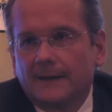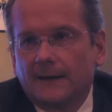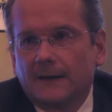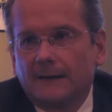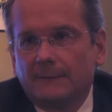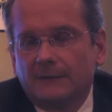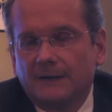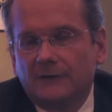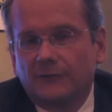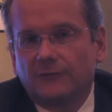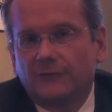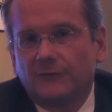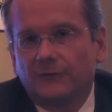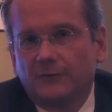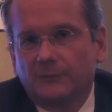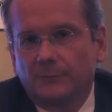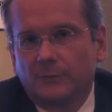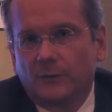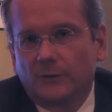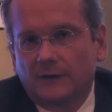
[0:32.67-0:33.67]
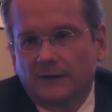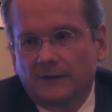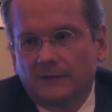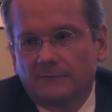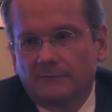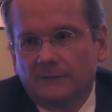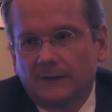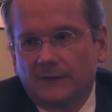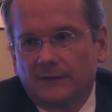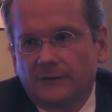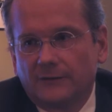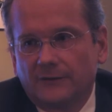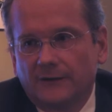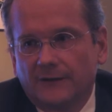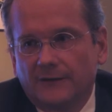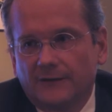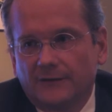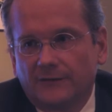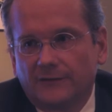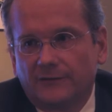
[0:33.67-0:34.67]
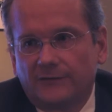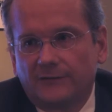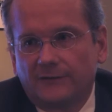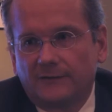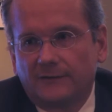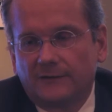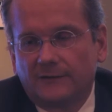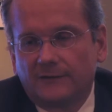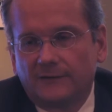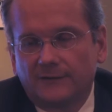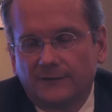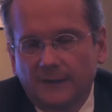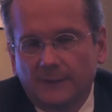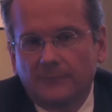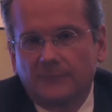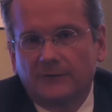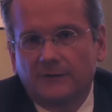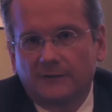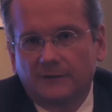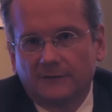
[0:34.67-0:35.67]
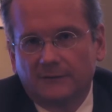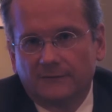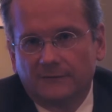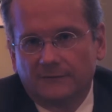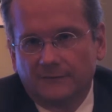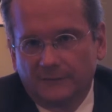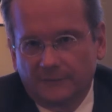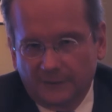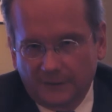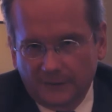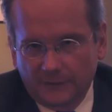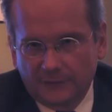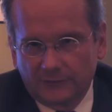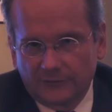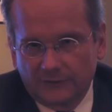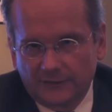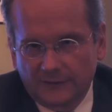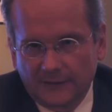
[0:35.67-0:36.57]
I mean, it's first important to understand the substantive solution.